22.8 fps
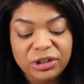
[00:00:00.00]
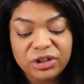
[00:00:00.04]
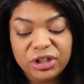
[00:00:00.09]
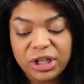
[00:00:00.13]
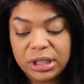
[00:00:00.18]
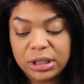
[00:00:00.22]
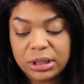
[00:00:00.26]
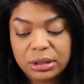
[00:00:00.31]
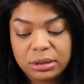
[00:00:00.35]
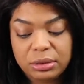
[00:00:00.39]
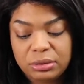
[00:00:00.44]

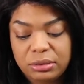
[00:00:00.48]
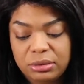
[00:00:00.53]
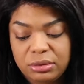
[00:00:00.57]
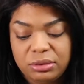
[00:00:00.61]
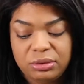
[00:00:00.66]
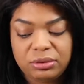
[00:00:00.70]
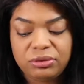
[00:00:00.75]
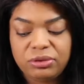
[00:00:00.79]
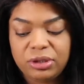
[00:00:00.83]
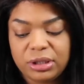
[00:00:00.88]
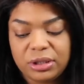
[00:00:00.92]
just
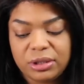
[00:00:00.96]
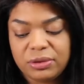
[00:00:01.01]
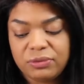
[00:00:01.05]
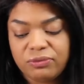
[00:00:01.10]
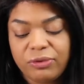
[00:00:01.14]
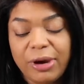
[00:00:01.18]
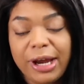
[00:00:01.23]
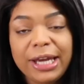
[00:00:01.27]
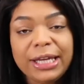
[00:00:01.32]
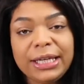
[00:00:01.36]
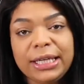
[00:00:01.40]

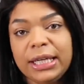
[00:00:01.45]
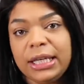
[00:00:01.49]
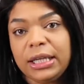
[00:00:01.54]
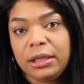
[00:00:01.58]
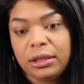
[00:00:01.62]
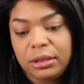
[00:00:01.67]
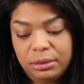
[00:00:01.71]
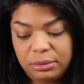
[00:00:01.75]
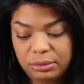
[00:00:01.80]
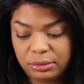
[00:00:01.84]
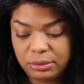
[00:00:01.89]

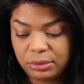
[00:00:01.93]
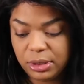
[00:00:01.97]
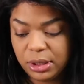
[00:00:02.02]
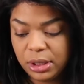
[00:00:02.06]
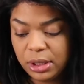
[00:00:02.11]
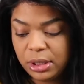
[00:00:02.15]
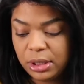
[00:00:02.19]
writing and